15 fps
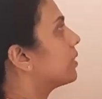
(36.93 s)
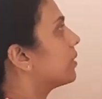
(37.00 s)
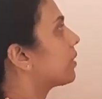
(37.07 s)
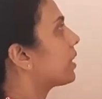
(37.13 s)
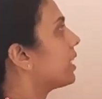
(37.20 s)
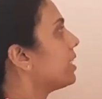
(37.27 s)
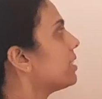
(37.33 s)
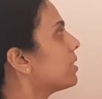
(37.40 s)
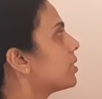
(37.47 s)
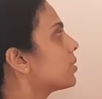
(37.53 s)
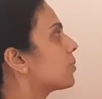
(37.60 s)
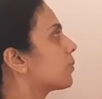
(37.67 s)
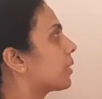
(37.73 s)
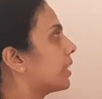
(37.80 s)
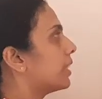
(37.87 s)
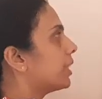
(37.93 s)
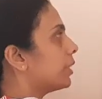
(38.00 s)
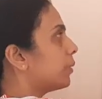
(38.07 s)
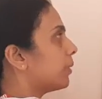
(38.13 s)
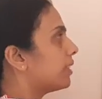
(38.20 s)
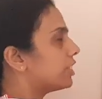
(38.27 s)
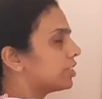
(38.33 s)
Okay, so
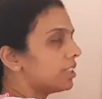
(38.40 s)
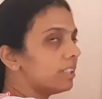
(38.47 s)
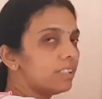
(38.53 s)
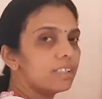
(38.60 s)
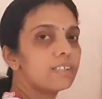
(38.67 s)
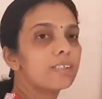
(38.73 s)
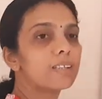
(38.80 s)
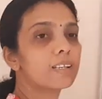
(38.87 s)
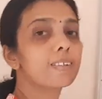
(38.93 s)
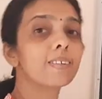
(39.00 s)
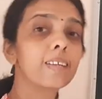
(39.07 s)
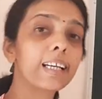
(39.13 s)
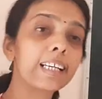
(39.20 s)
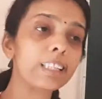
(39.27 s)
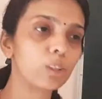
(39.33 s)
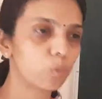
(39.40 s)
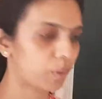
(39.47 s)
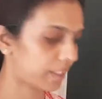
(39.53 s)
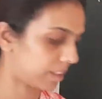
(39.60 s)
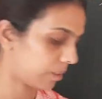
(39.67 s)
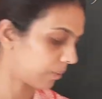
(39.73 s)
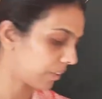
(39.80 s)
continuation, 16th
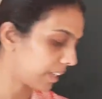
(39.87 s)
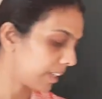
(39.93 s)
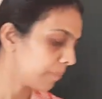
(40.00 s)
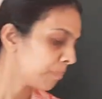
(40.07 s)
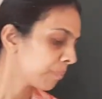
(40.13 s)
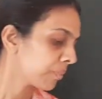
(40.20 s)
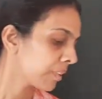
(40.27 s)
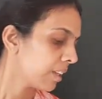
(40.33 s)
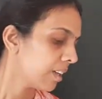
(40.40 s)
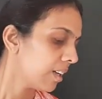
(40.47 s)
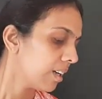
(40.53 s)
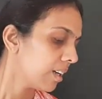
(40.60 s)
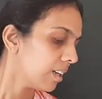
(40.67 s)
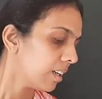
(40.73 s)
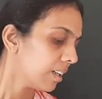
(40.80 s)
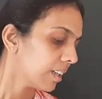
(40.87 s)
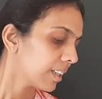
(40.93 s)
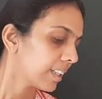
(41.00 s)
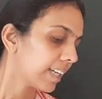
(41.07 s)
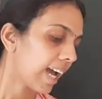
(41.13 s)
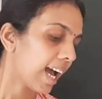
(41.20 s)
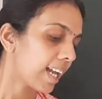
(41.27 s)
one, okay.
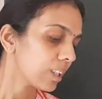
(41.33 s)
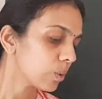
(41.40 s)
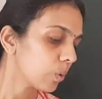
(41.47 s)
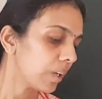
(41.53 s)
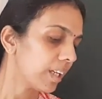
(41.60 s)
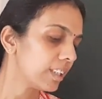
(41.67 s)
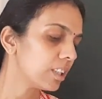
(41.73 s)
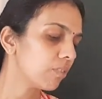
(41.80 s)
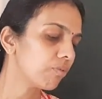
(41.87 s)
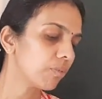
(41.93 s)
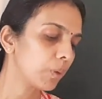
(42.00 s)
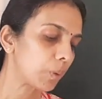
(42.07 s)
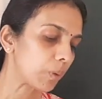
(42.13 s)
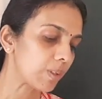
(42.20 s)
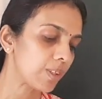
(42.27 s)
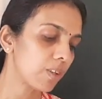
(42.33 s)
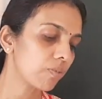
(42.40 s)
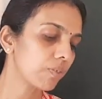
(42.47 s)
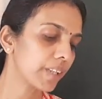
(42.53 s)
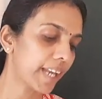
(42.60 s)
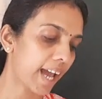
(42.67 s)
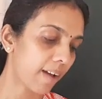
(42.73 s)
Calculate the force
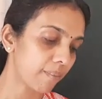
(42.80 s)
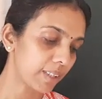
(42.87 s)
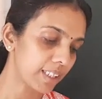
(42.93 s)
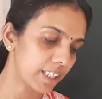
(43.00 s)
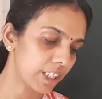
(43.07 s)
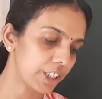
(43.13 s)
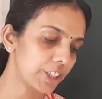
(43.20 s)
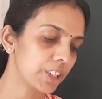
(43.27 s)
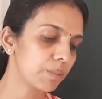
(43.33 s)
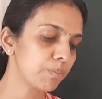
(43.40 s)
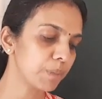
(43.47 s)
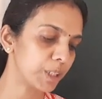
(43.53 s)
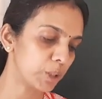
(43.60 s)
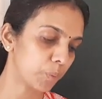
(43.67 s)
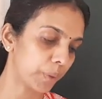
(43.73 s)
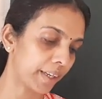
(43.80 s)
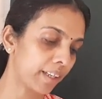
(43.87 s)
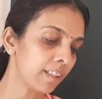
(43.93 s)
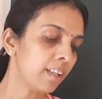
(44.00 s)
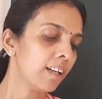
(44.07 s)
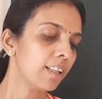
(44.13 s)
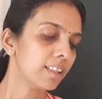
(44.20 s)
of gravitation
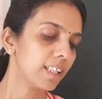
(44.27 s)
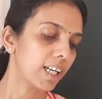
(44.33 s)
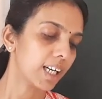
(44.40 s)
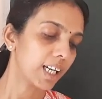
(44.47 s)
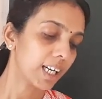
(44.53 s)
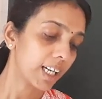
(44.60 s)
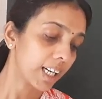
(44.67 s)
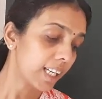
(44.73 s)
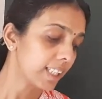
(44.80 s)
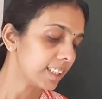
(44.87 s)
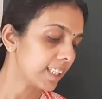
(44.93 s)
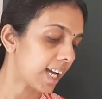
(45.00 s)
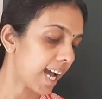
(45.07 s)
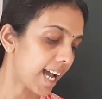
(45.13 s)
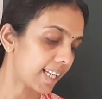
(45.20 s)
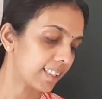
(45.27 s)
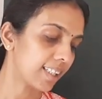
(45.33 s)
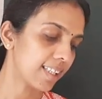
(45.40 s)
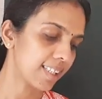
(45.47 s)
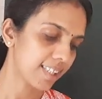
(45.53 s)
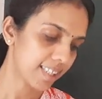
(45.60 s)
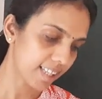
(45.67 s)
between the earth and
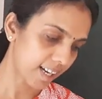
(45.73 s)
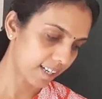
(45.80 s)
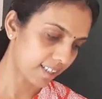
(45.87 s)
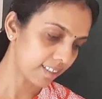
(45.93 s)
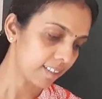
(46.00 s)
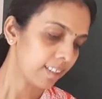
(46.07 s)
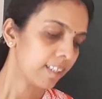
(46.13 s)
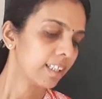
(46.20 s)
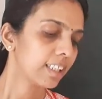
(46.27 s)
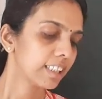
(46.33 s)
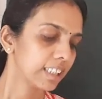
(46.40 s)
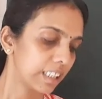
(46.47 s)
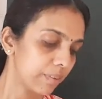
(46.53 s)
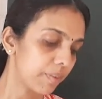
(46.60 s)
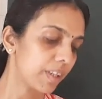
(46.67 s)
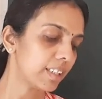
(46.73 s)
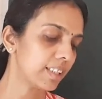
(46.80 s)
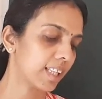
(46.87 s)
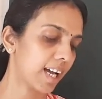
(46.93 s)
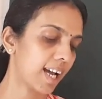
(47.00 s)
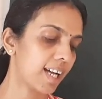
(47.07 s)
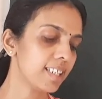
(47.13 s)
the sun given
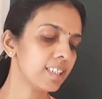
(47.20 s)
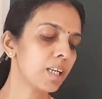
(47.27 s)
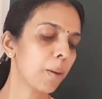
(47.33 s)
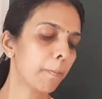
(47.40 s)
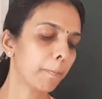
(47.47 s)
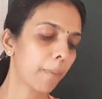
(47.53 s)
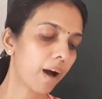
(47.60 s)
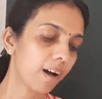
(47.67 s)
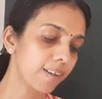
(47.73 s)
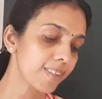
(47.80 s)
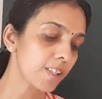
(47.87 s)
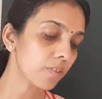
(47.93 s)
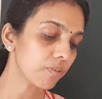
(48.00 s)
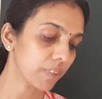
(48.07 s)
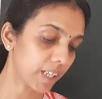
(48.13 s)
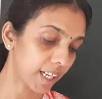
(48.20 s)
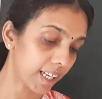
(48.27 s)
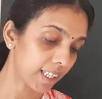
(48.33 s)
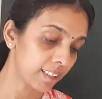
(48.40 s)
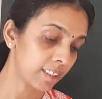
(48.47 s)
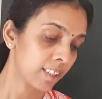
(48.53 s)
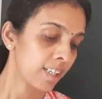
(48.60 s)
that mass of
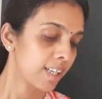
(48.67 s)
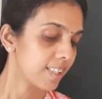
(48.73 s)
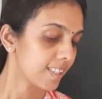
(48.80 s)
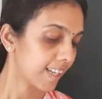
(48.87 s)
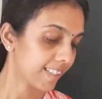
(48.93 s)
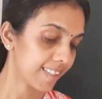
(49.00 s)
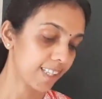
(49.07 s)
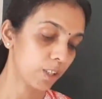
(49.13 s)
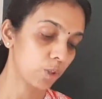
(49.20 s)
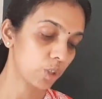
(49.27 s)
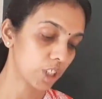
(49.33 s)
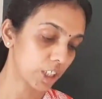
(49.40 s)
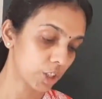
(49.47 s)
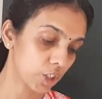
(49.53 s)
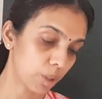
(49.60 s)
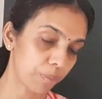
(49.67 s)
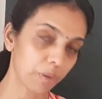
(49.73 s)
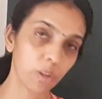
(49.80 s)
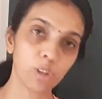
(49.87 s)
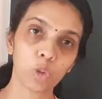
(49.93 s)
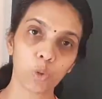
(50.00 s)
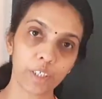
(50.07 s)
earth 6 into 10 to the
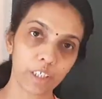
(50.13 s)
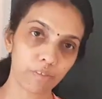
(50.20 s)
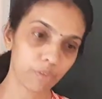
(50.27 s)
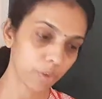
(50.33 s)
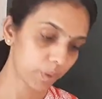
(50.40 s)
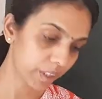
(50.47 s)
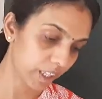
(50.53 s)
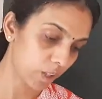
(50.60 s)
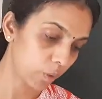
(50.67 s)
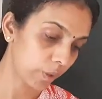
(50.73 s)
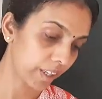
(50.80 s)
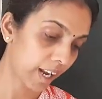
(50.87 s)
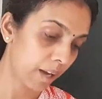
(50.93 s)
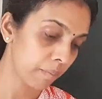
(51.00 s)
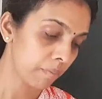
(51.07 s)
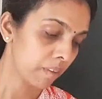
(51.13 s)
power 24 kilogram